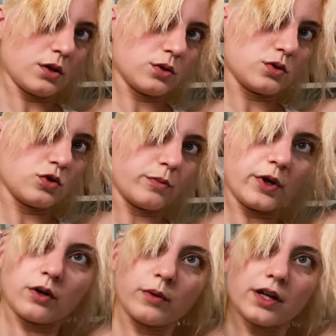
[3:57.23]

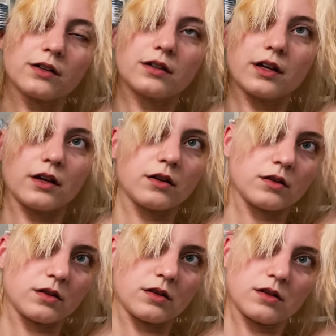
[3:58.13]
super quickly
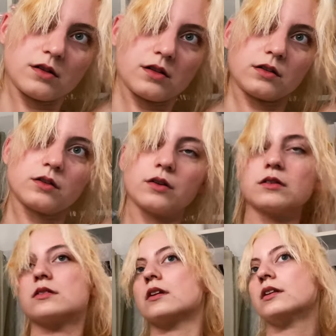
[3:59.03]

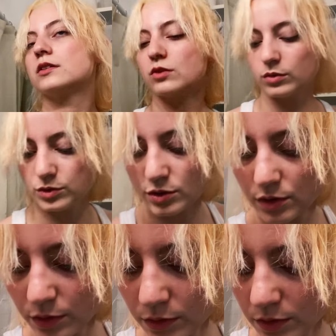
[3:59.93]
because this
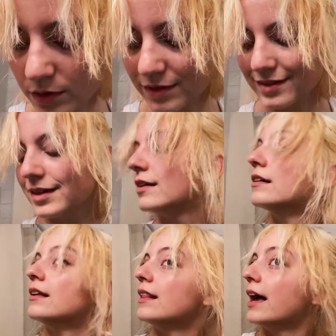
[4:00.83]
also
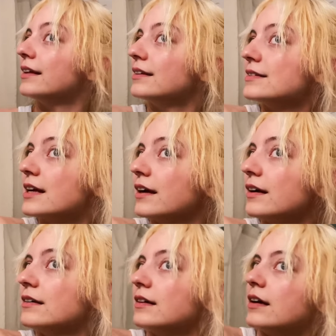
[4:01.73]
lightens
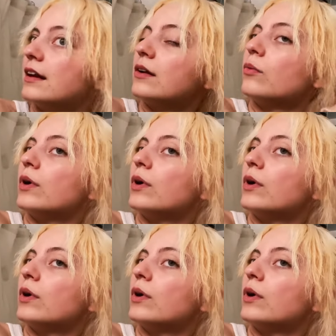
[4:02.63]
hair and I don't